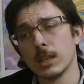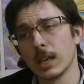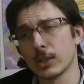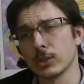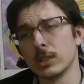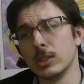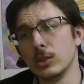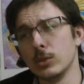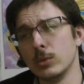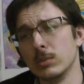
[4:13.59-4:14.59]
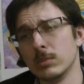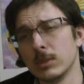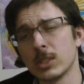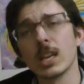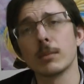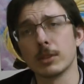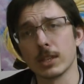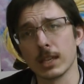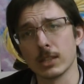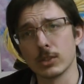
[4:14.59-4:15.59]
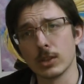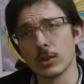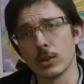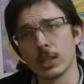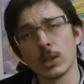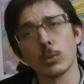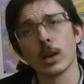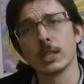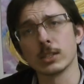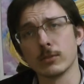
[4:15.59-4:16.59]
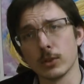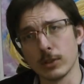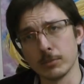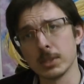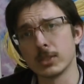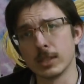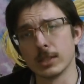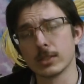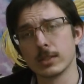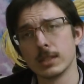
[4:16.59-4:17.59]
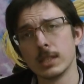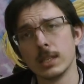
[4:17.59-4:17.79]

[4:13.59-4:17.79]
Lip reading: actually a new segment I guess you could call it, the rise and fall of business.